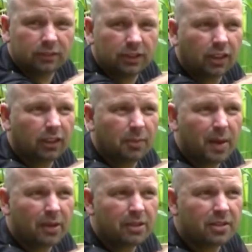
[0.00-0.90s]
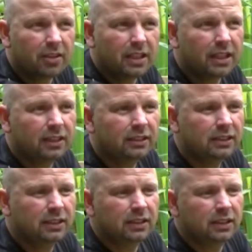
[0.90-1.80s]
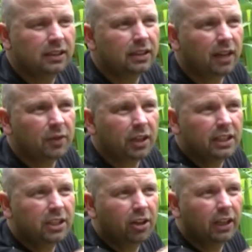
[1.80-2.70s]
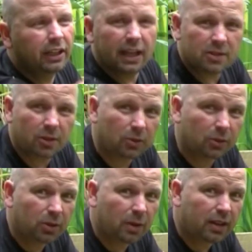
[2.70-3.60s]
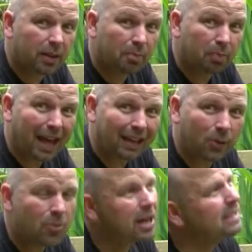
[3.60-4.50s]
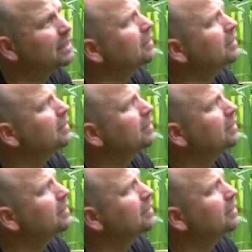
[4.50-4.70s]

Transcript: Look at all the berries on there. I haven't got any colour yet, so I don't know whether they're black or red.